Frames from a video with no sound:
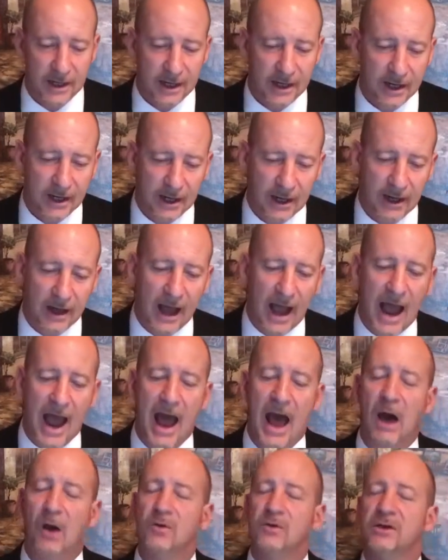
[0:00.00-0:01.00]
Uh,
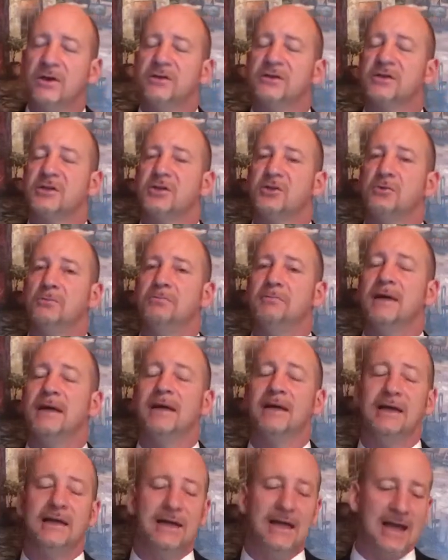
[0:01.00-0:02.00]
how does
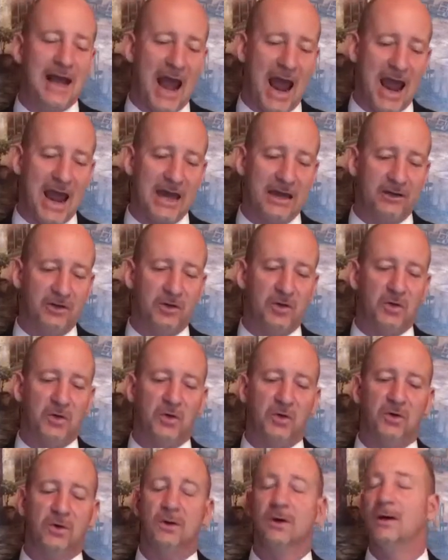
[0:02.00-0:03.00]
humility
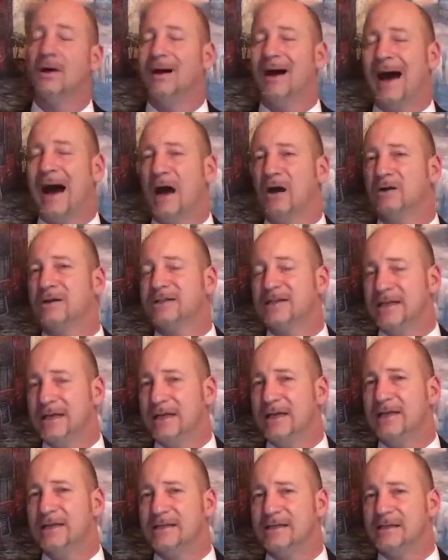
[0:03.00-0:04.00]
handle our
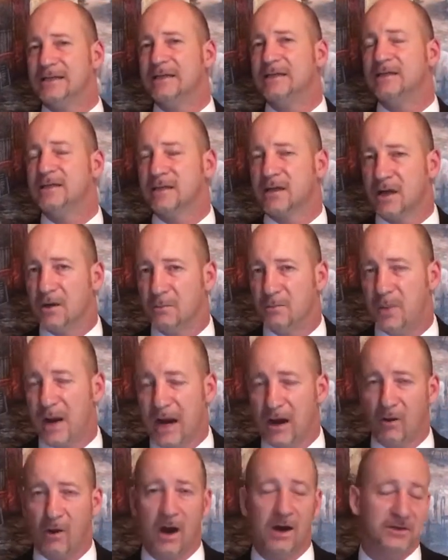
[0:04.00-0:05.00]
tendency to
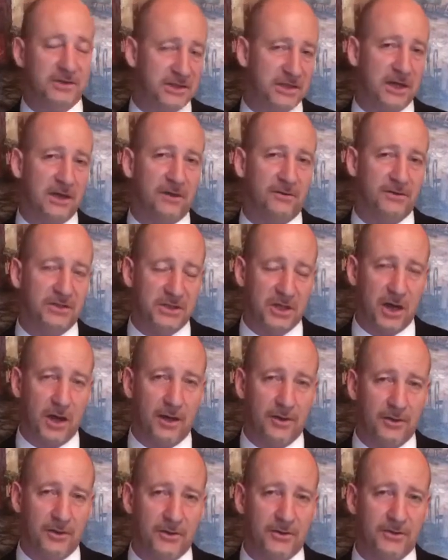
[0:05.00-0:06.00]
compare ourselves to
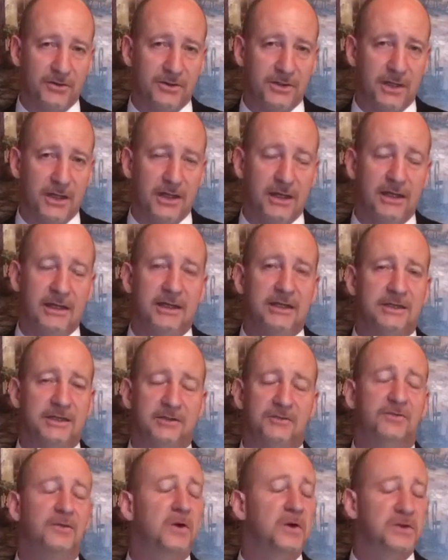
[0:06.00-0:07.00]
others? Is
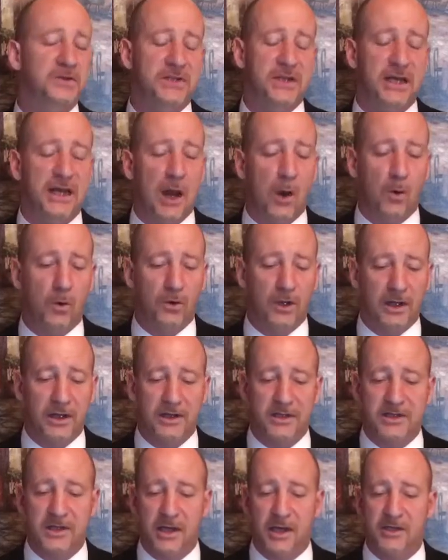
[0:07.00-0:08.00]
the first thing I want to
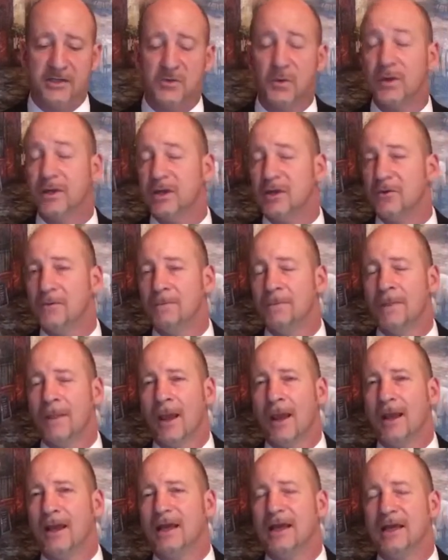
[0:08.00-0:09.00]
discuss with you.
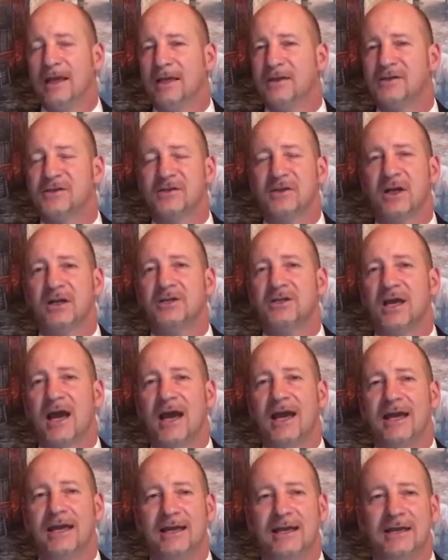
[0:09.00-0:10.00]
It's such
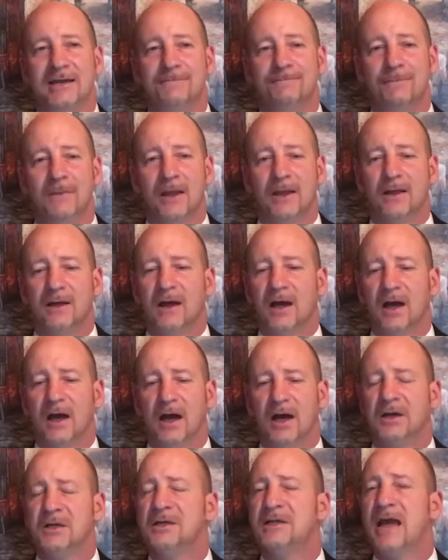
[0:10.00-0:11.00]
a a,
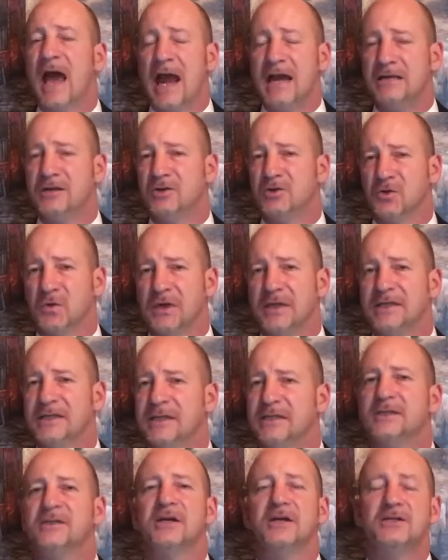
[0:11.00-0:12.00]
a dangerous
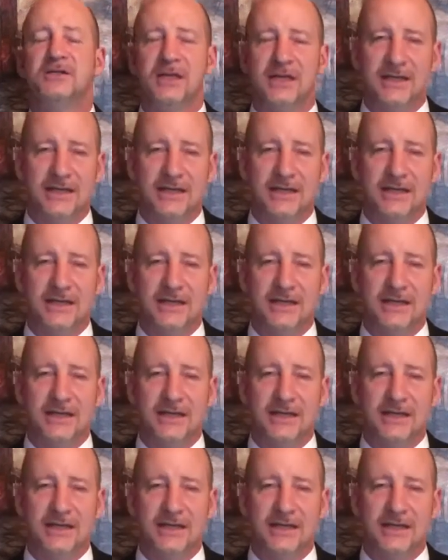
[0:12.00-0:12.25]
and such a